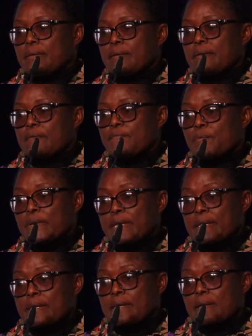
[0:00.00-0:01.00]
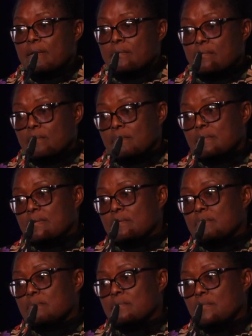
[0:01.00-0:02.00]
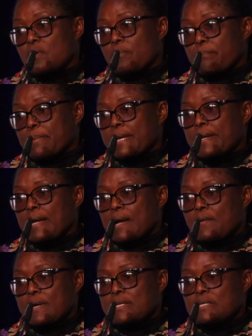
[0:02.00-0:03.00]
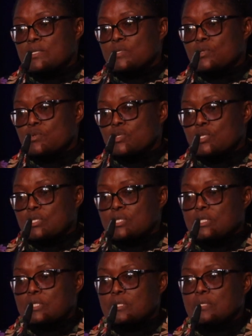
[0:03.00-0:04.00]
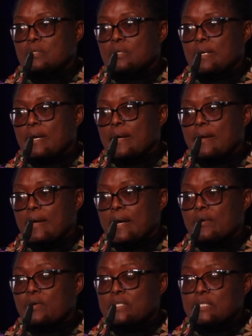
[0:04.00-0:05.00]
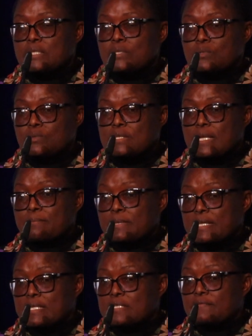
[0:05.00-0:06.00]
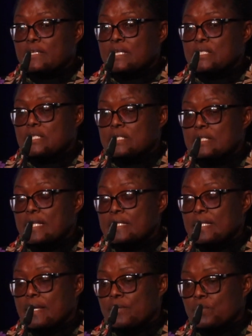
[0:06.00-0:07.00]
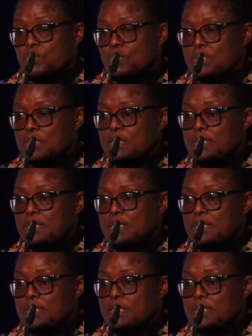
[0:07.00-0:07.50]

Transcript: If we compare our institutions according to some classifications that are used